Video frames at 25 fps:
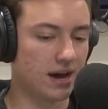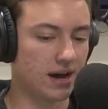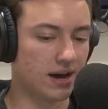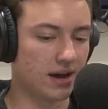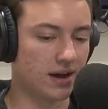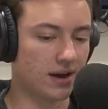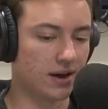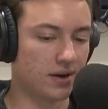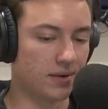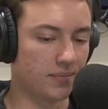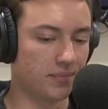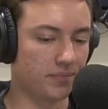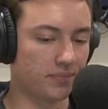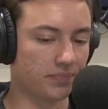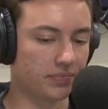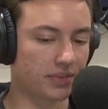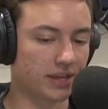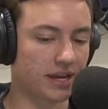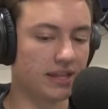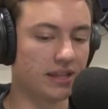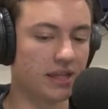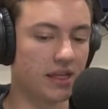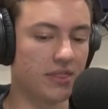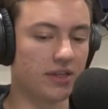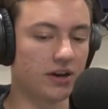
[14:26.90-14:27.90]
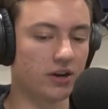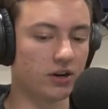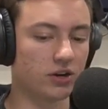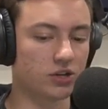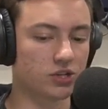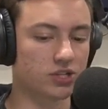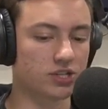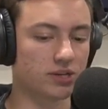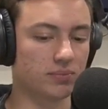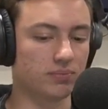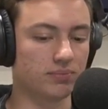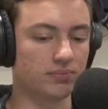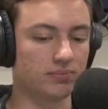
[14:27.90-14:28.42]
Um, and then there
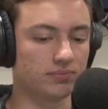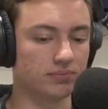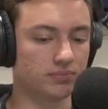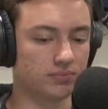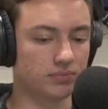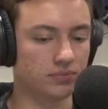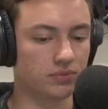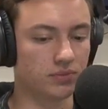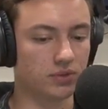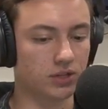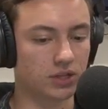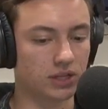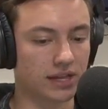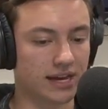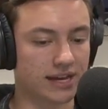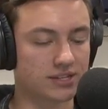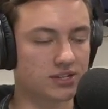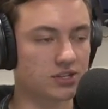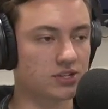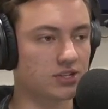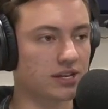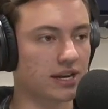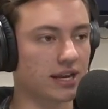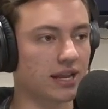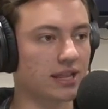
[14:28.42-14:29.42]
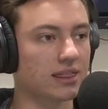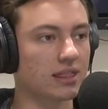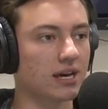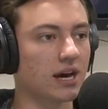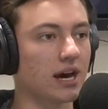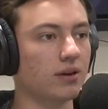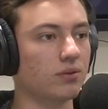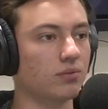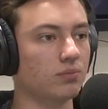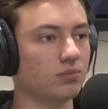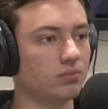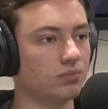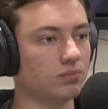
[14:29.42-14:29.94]
are some classes that I
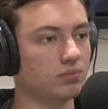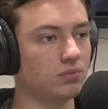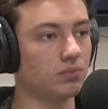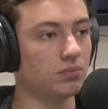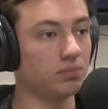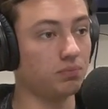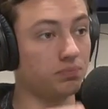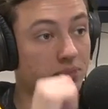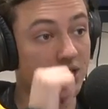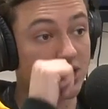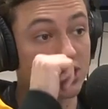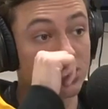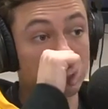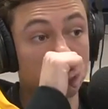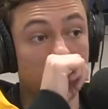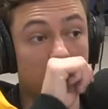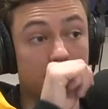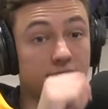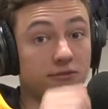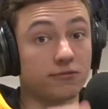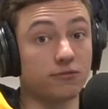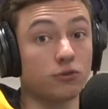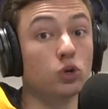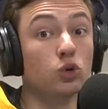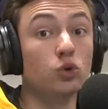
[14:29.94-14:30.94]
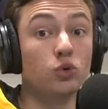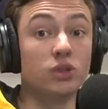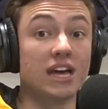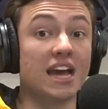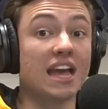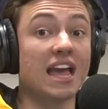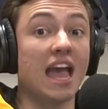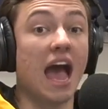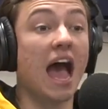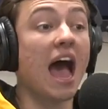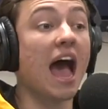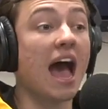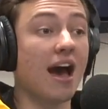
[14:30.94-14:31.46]
thought, based off of who
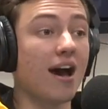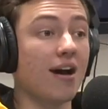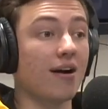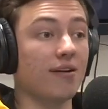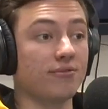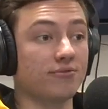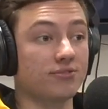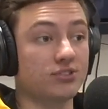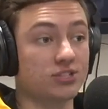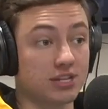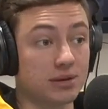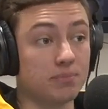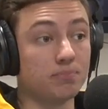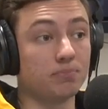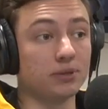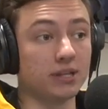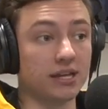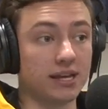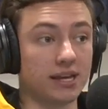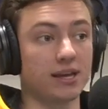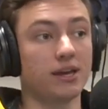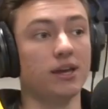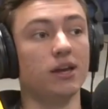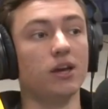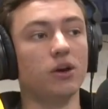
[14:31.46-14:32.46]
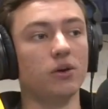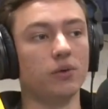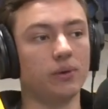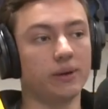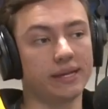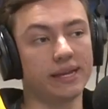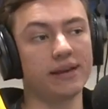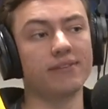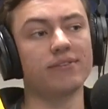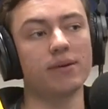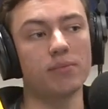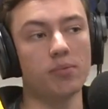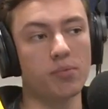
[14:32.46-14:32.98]
they have, simply
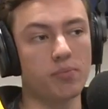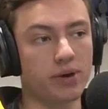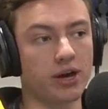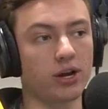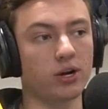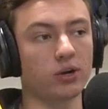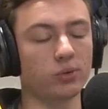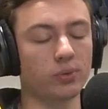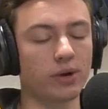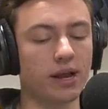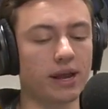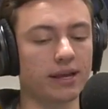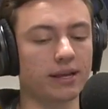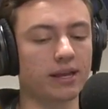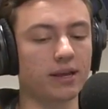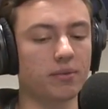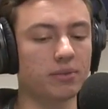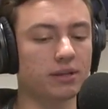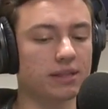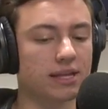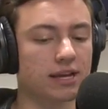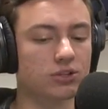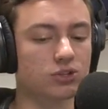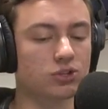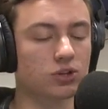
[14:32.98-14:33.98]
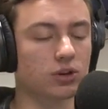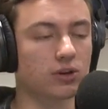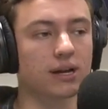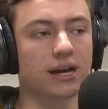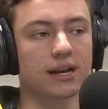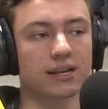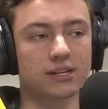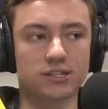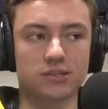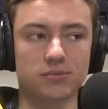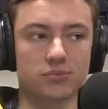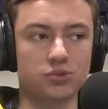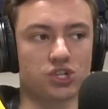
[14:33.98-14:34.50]
would give them a better ranking. But that's all
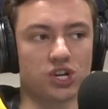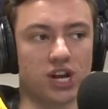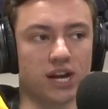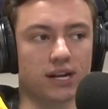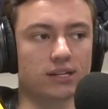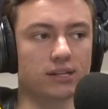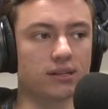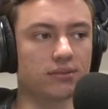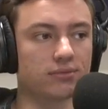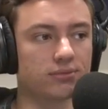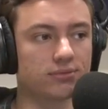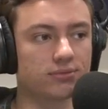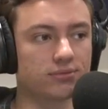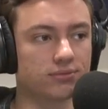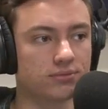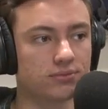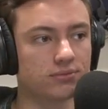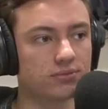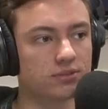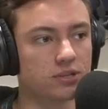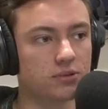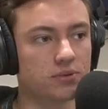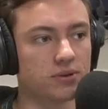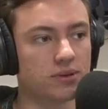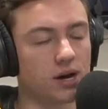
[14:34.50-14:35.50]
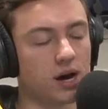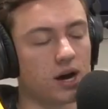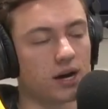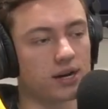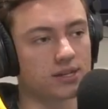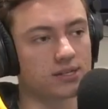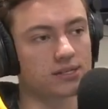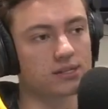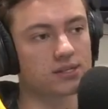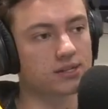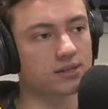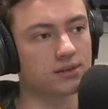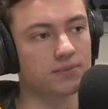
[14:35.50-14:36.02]
kind of subjective. to yeah. be
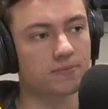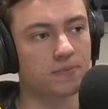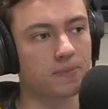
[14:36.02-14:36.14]
honest.